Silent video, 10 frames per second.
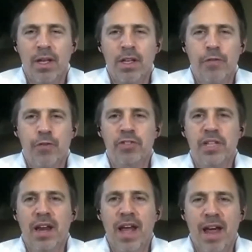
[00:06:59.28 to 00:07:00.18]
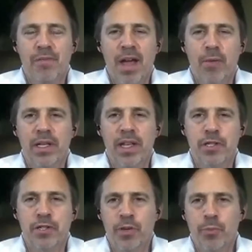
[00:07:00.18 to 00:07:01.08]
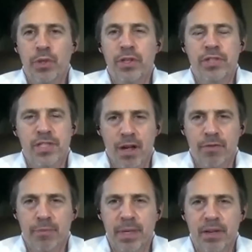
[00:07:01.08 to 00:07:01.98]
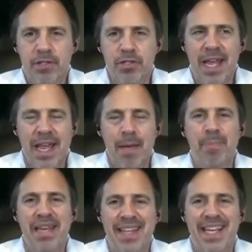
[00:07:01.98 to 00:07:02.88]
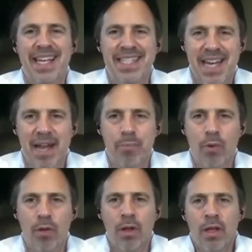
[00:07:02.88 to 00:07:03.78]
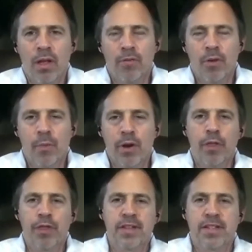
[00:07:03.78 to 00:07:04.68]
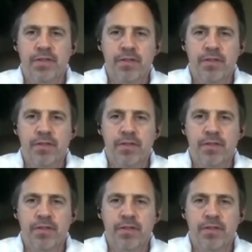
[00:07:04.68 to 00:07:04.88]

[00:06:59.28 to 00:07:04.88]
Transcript: you first got to have that relationship with yourself, because you can't be the example from an authentic